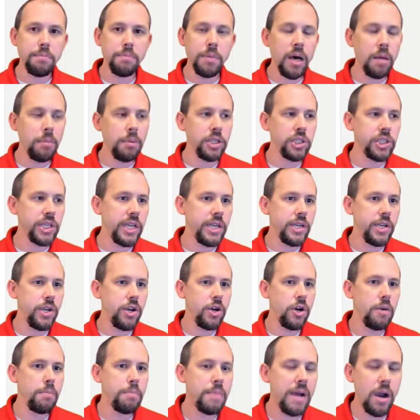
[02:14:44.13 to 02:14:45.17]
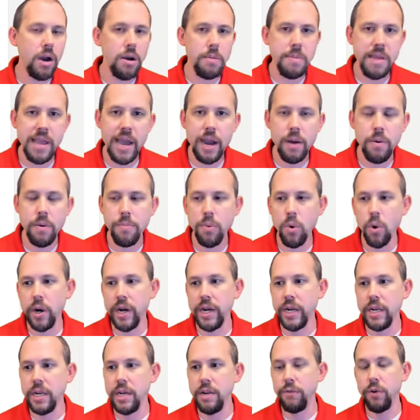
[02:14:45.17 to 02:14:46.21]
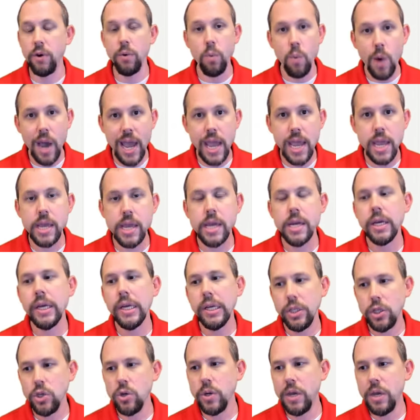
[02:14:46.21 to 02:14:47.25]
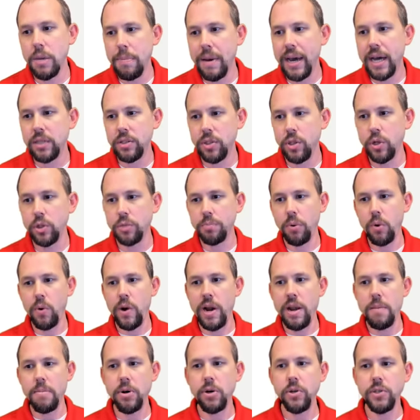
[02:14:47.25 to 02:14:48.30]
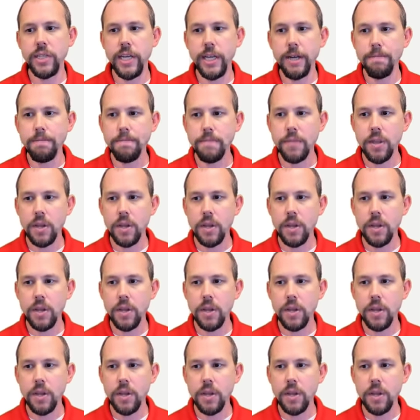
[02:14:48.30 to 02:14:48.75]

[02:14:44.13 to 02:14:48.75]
publishing your Power BI report in a different way, you can pass those parameters in.